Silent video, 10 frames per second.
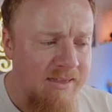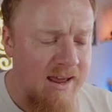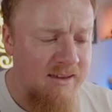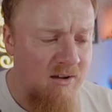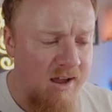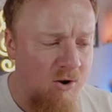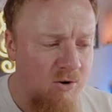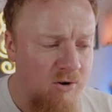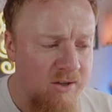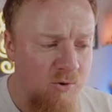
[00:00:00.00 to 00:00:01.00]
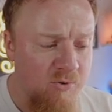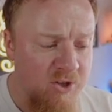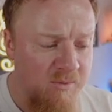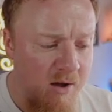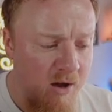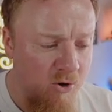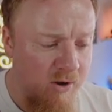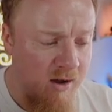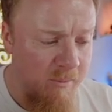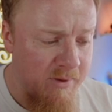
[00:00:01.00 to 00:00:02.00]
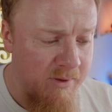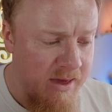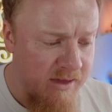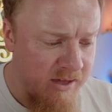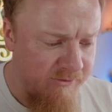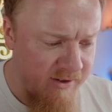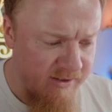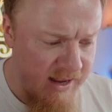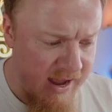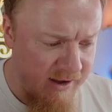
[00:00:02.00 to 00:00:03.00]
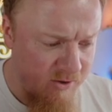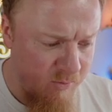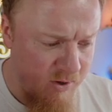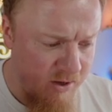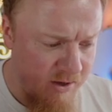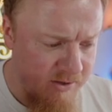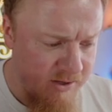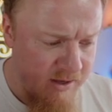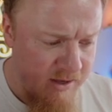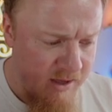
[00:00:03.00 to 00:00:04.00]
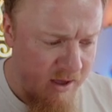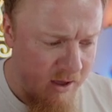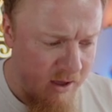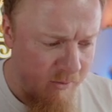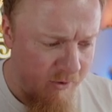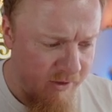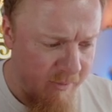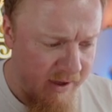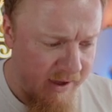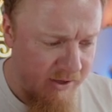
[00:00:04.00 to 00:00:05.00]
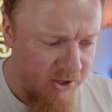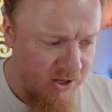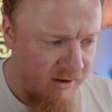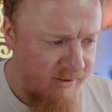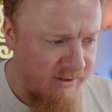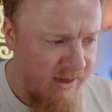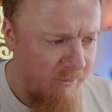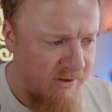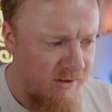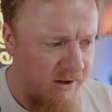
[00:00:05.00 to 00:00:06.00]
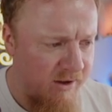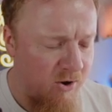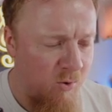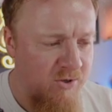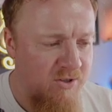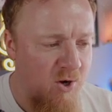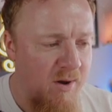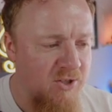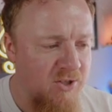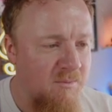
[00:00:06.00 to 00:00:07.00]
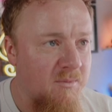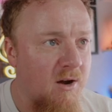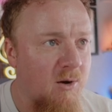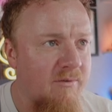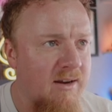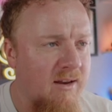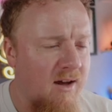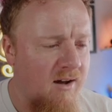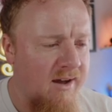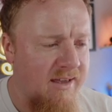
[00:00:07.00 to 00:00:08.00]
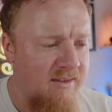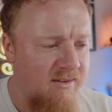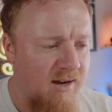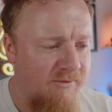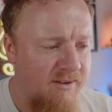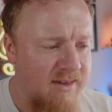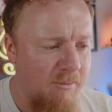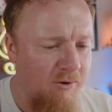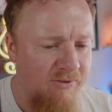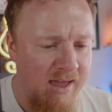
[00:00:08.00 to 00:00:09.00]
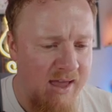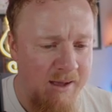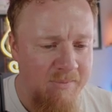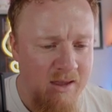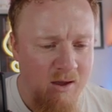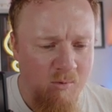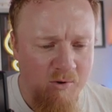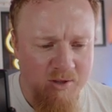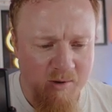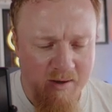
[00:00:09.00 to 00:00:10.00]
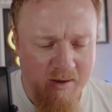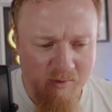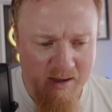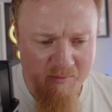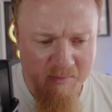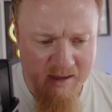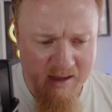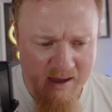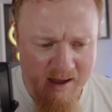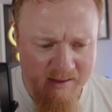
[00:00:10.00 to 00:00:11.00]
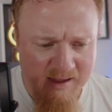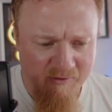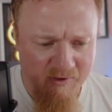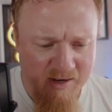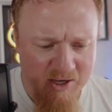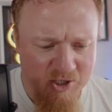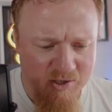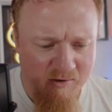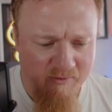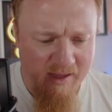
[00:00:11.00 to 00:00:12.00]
The next icon is called Smart Lookup. So if I select a word on the page and I tap this icon, which is a question mark with a little I inside, if I tap on that, what it'll do is it will give me a definition of